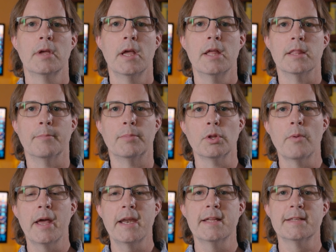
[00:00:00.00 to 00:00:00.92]
The
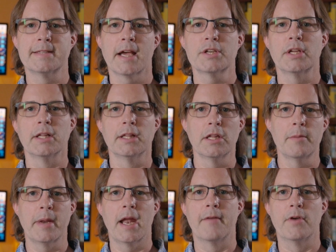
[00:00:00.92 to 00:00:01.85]
Bluetti is actually a little
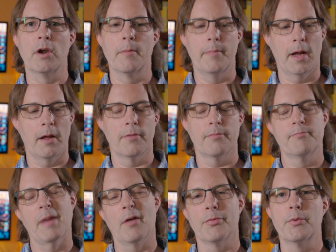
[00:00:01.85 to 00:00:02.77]
bit heavier,
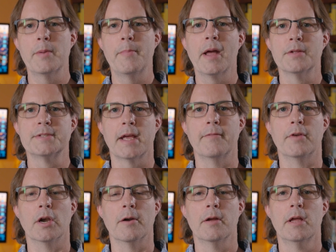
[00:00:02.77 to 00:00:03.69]
about 3 pounds
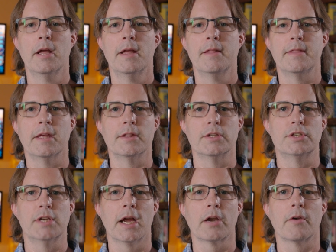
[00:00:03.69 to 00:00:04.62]
heavier than the
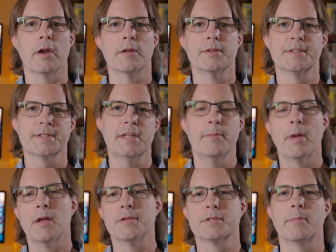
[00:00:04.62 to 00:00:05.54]
Jackery, 16
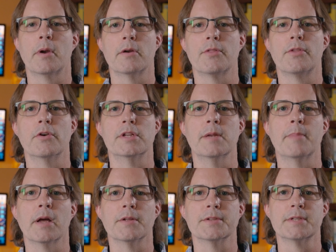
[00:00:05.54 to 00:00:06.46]
pounds compared to 13
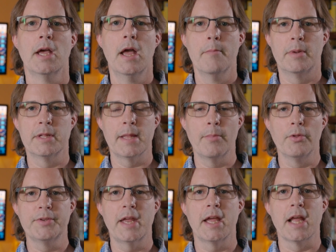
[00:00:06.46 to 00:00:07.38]
pounds, but they
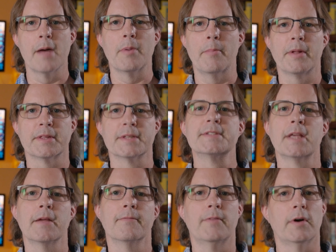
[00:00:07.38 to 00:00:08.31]
both take up about the
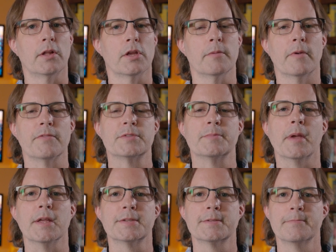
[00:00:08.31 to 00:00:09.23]
same volume of
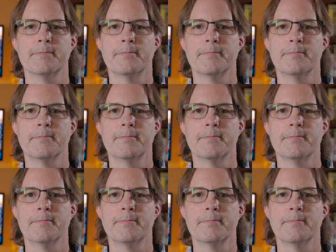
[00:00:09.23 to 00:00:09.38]
space.